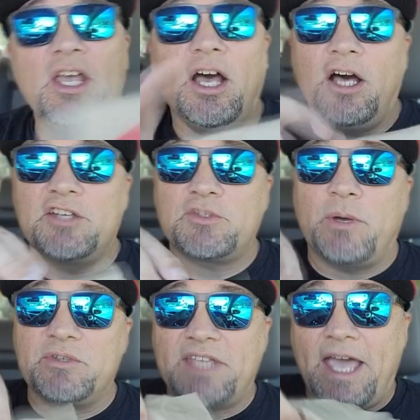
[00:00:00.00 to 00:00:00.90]
So
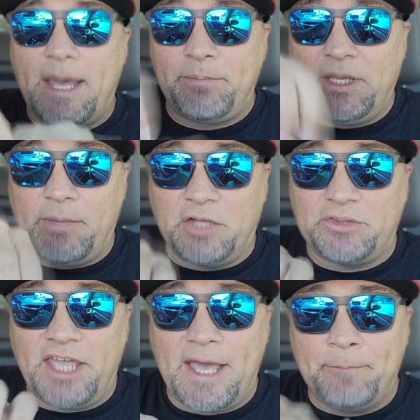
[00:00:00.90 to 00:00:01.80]
I was happy about
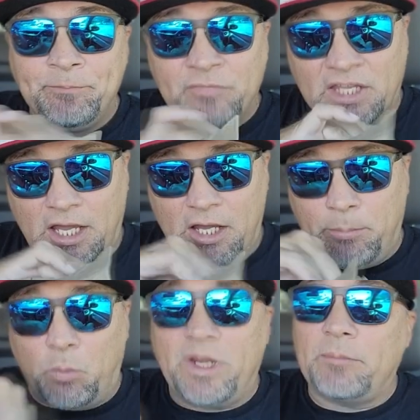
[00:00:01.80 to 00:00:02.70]
that.
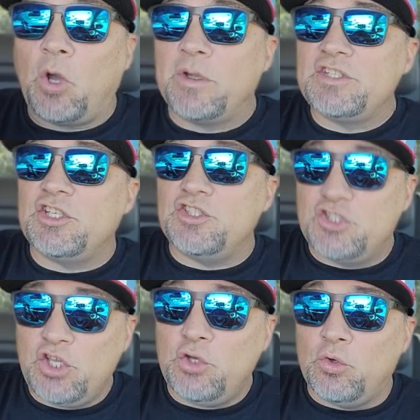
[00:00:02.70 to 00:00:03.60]
But what I'm going to
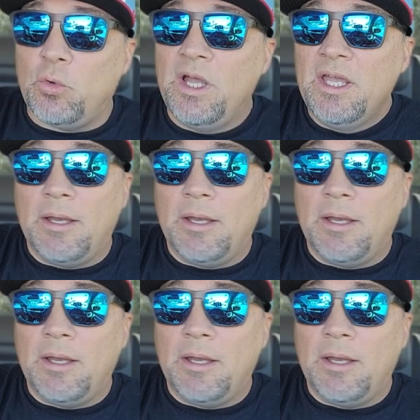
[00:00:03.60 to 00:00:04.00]
do,